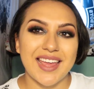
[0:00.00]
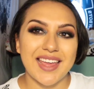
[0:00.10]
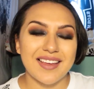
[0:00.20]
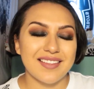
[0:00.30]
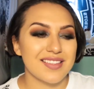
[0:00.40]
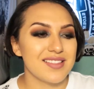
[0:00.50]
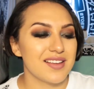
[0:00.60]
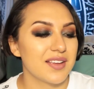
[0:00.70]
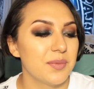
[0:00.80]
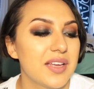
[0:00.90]
Hey guys, it's
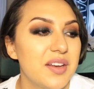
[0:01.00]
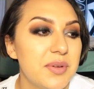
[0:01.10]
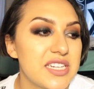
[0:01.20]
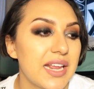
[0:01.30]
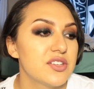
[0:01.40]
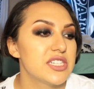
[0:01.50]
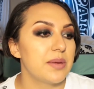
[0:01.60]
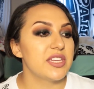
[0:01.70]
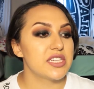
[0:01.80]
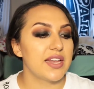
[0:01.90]
Erika. We're going to be checking out
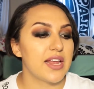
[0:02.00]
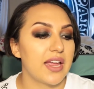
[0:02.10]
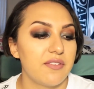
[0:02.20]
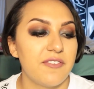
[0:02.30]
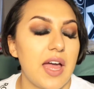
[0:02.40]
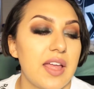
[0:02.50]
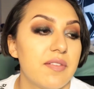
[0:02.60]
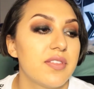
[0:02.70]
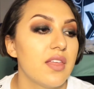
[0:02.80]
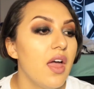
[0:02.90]

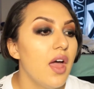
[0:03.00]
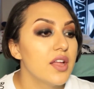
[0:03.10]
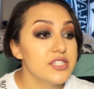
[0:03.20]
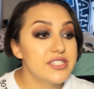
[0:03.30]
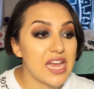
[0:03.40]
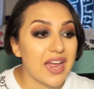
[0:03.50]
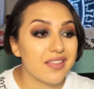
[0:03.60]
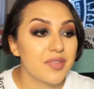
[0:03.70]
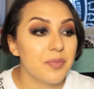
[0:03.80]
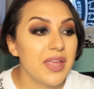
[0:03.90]
JBJ95's
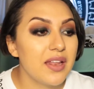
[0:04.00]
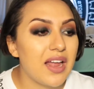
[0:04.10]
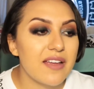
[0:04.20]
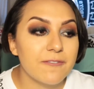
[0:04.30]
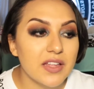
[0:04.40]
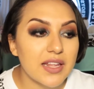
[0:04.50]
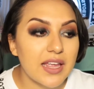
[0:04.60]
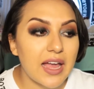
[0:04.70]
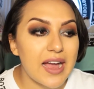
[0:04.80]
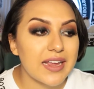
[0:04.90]
Jasmin. I feel
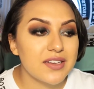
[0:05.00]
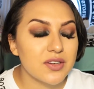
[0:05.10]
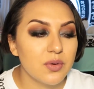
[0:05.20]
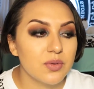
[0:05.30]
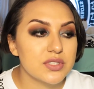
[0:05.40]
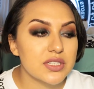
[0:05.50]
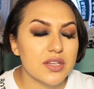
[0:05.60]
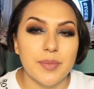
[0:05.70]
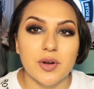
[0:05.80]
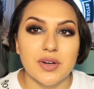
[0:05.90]
like I don't
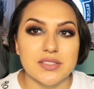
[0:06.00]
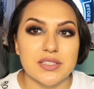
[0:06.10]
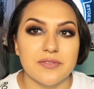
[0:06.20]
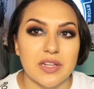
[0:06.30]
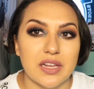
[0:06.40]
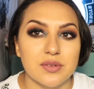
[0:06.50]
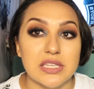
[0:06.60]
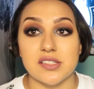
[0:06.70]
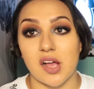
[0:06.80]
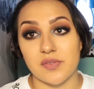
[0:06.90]
come across their videos
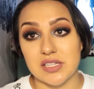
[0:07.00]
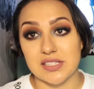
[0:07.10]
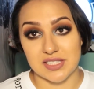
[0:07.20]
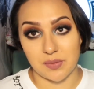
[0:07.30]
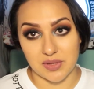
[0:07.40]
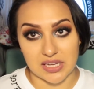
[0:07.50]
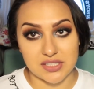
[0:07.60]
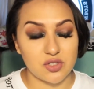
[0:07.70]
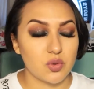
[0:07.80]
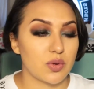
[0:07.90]
as often as I would
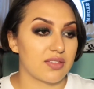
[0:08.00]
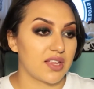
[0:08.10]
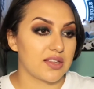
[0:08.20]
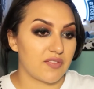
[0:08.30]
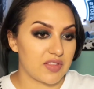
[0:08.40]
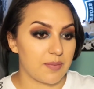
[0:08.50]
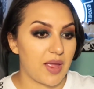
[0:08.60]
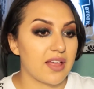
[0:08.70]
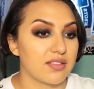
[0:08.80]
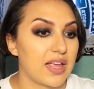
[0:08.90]
like to because I love them
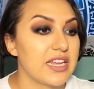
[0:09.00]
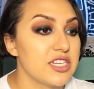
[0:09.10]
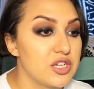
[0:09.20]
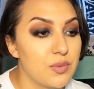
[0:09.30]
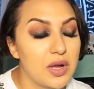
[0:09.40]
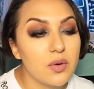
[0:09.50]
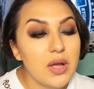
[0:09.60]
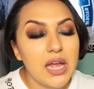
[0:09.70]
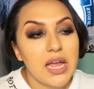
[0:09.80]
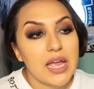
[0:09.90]
as a duo
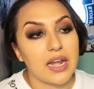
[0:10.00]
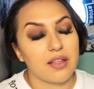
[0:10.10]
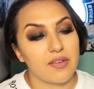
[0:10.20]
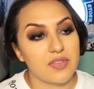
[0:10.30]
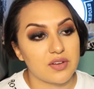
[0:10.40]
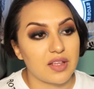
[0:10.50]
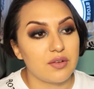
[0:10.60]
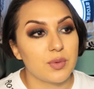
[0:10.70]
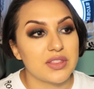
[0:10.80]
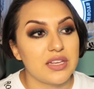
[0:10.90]
and I love their
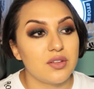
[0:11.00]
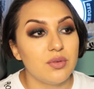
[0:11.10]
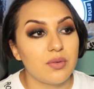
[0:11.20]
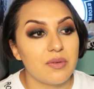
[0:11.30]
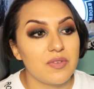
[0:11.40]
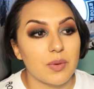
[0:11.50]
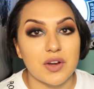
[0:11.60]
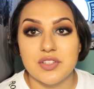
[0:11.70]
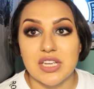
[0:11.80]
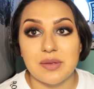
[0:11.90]
sound and what they do. So if you
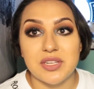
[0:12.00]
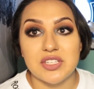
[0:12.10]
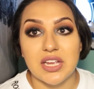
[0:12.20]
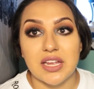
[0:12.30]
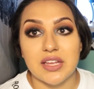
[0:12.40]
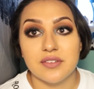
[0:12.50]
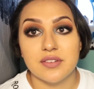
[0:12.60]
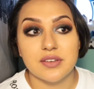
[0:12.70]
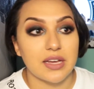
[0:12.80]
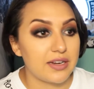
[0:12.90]
are a
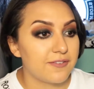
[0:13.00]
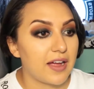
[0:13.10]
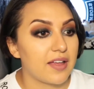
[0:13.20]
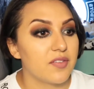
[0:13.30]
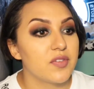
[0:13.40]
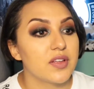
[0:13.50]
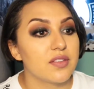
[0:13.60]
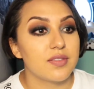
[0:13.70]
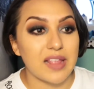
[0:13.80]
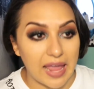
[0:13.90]

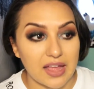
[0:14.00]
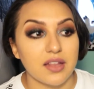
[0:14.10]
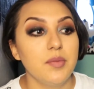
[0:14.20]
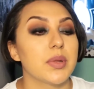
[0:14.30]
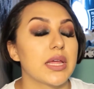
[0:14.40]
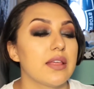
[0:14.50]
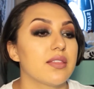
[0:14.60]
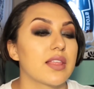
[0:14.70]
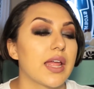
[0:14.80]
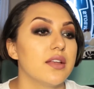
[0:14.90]
JBJ95 stan,
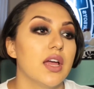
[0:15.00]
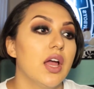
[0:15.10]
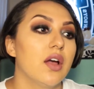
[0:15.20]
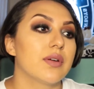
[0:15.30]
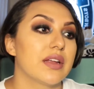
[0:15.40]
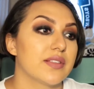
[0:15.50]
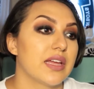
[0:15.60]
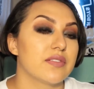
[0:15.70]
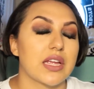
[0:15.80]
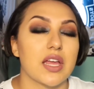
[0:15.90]
please send whenever
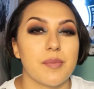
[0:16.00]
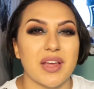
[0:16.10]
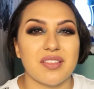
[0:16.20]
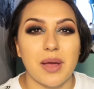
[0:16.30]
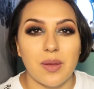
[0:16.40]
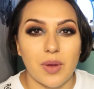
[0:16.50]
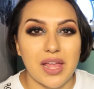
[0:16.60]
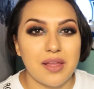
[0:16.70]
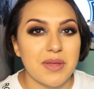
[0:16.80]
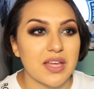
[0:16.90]
they have like comebacks my
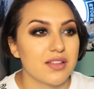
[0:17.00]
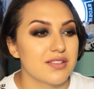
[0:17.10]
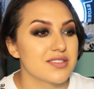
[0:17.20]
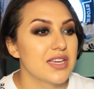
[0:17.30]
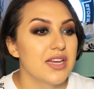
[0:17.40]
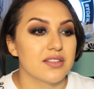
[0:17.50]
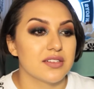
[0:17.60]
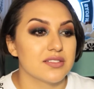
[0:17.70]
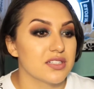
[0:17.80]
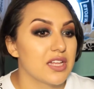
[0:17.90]
way because
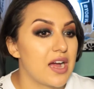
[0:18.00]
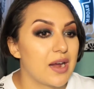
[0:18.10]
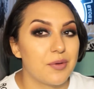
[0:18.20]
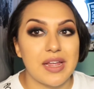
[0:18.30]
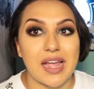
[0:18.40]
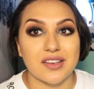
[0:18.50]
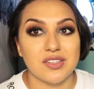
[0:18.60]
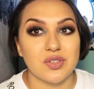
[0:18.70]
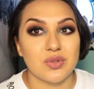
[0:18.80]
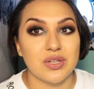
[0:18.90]
there's a lot I react
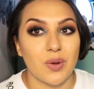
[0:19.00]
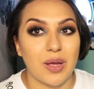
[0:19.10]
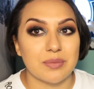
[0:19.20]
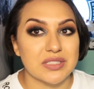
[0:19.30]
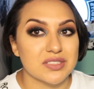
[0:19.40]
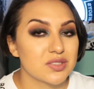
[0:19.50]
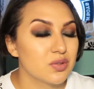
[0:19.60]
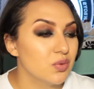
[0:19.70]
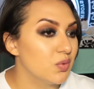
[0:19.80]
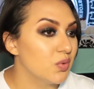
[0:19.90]
to. You know, I'm in
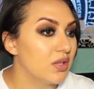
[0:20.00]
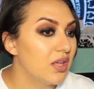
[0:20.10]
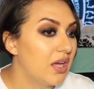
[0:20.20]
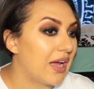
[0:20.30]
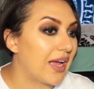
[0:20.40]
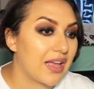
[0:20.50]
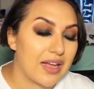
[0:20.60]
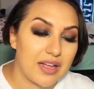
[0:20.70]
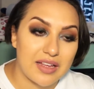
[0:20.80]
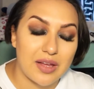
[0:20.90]
school. I
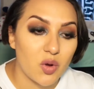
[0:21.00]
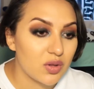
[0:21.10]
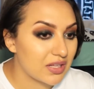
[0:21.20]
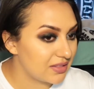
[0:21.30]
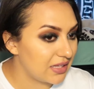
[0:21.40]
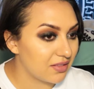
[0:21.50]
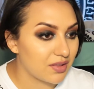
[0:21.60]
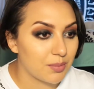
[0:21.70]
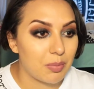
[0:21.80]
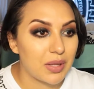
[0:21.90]
got I got a whole lot of
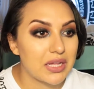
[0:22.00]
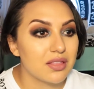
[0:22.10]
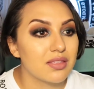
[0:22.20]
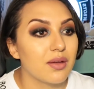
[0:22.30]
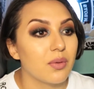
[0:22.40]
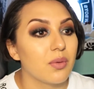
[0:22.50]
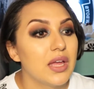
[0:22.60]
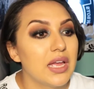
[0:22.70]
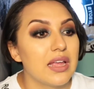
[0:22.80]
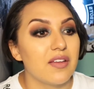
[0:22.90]
things on my plate. So
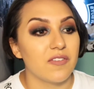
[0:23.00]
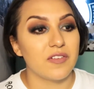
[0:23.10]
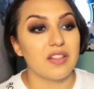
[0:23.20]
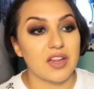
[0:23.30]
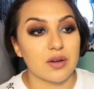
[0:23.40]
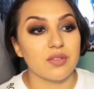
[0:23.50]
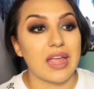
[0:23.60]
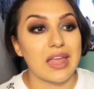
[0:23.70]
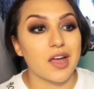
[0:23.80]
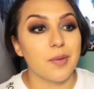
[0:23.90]
if there's
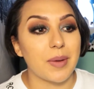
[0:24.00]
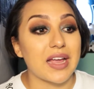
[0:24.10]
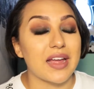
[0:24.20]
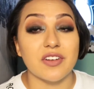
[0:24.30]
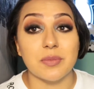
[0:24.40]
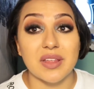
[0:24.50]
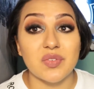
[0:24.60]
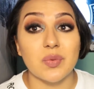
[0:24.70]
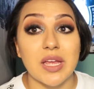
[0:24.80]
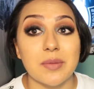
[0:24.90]
a comeback I ever
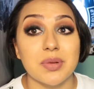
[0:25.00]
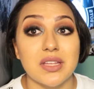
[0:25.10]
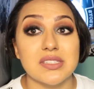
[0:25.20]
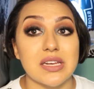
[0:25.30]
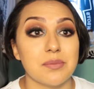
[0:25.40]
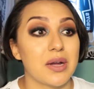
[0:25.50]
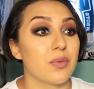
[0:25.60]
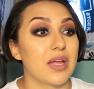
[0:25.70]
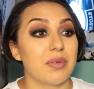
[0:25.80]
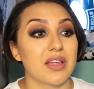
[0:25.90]
miss from them, please send it my
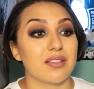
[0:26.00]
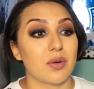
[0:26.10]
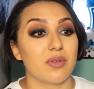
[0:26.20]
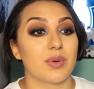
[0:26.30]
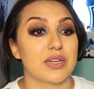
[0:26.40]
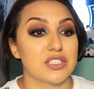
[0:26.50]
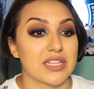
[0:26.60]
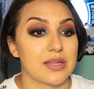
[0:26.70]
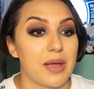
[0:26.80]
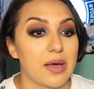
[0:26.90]
way because I always want to
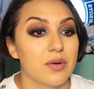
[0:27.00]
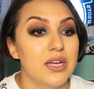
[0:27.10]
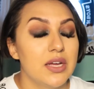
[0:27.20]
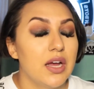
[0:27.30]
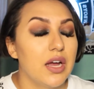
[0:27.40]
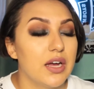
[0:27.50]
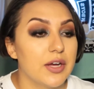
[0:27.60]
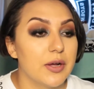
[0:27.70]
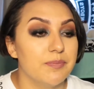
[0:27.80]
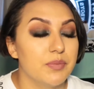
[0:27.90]
check them out.
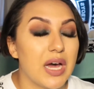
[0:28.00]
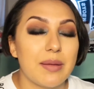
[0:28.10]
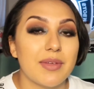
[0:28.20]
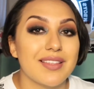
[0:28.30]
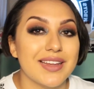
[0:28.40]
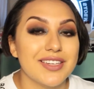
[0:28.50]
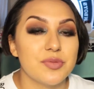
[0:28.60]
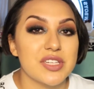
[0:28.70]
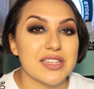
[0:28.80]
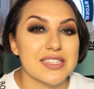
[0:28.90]
Um, but I'm excited
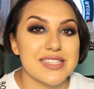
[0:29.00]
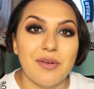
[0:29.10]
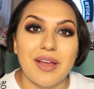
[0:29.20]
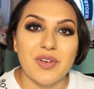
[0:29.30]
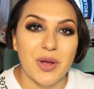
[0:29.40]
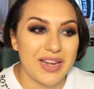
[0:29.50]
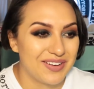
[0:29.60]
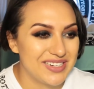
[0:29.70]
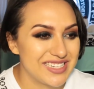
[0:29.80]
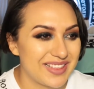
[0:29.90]
to check this out. I have no
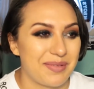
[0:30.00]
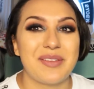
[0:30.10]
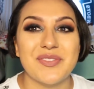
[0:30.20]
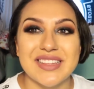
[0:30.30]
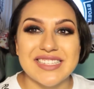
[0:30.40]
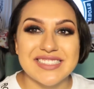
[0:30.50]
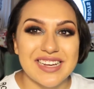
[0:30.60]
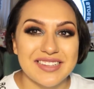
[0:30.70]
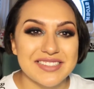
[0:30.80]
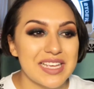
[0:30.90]
idea what to expect for this
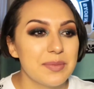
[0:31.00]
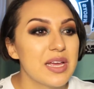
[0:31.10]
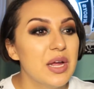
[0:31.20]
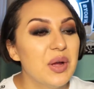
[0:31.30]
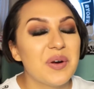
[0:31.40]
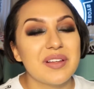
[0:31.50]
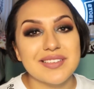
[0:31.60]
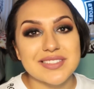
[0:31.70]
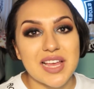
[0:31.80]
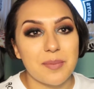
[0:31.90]
concept or
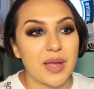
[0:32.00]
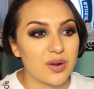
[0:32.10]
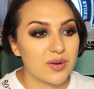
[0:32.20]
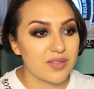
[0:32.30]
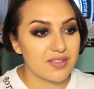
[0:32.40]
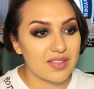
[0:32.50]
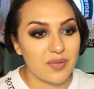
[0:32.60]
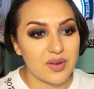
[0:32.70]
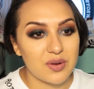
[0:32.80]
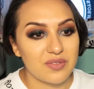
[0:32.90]
this comeback or the
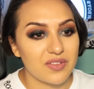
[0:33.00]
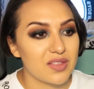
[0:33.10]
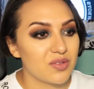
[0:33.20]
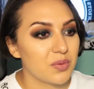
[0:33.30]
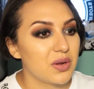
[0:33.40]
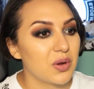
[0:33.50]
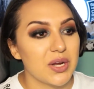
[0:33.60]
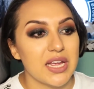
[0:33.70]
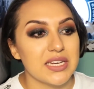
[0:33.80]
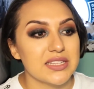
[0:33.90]
sound they're doing for this one
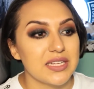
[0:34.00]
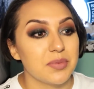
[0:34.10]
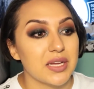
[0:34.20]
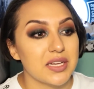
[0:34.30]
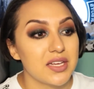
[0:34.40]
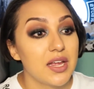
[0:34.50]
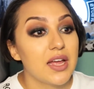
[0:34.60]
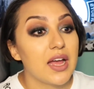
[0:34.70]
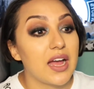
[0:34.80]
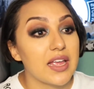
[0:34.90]
or anything, but
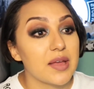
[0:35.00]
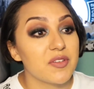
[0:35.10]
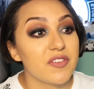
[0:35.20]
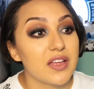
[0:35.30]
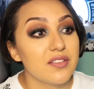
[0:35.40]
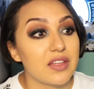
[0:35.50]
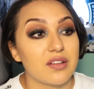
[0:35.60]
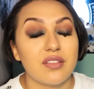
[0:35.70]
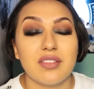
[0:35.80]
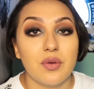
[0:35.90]
I am a fan of
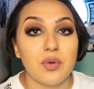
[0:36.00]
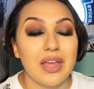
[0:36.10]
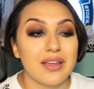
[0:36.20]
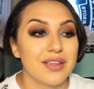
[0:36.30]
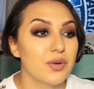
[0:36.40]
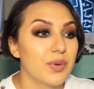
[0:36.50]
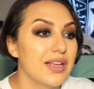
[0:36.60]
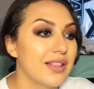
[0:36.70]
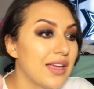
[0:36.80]
theirs. So yeah, you know, with it,